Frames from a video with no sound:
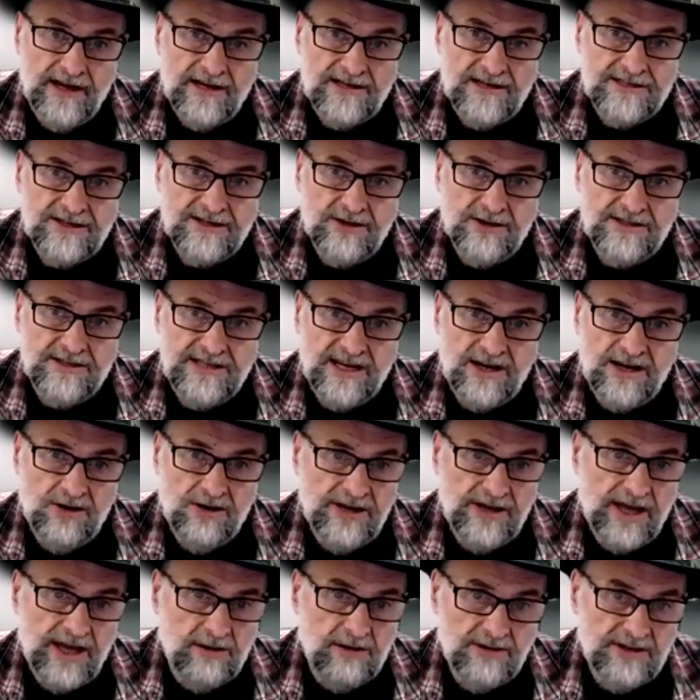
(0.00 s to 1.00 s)
So it said,
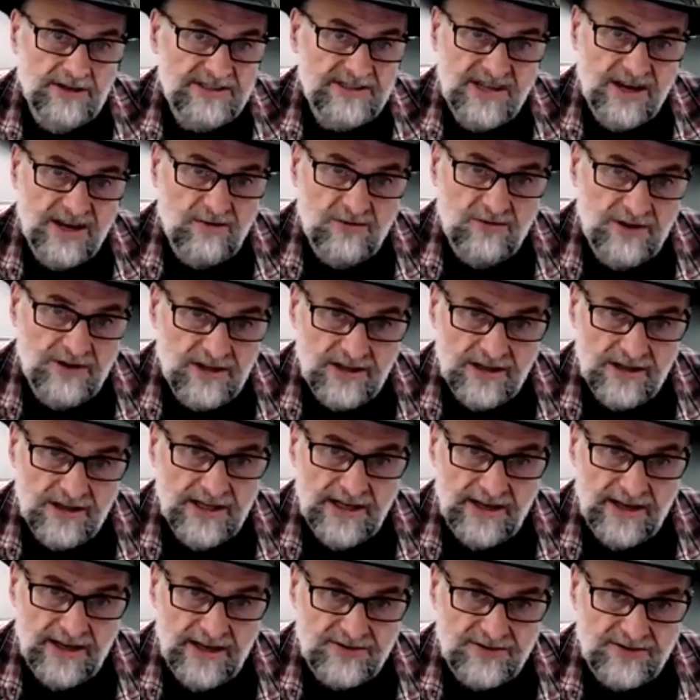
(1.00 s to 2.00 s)
okay, well, let's get rid of the
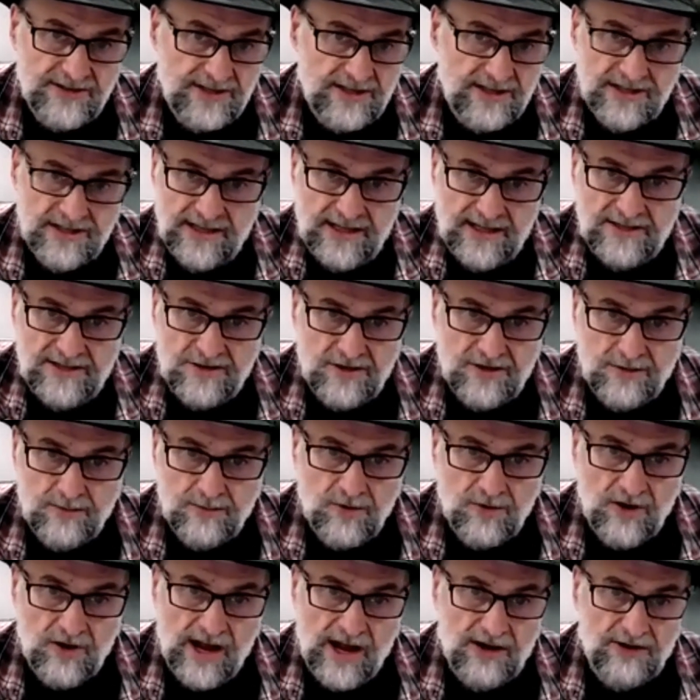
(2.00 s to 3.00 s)
leaves, and they turn
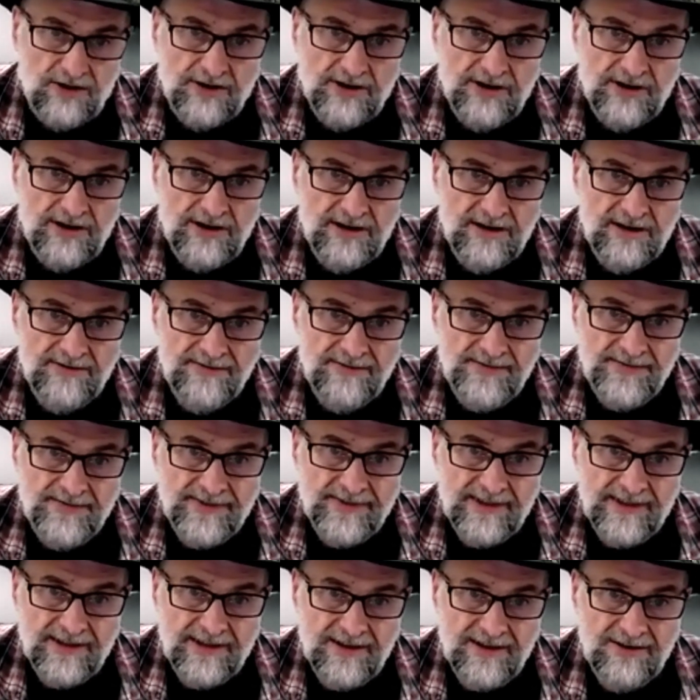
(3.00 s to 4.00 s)
brown,
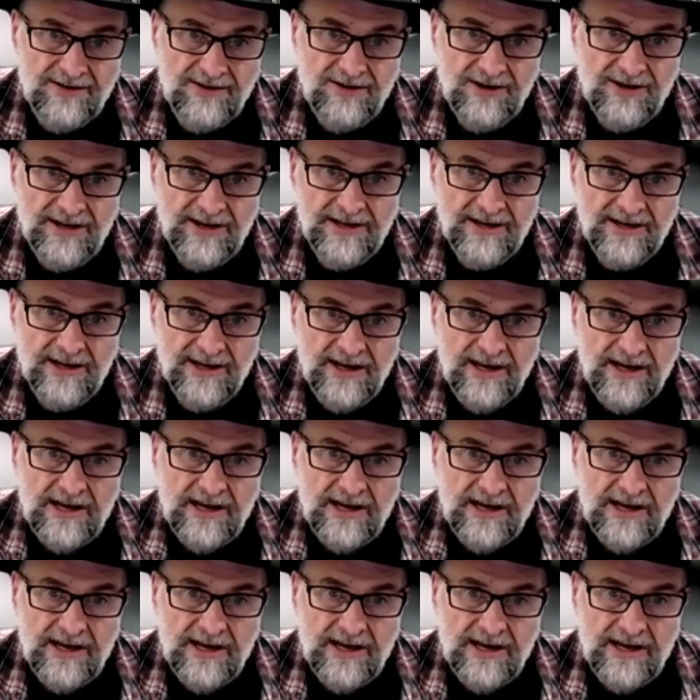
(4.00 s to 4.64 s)
right?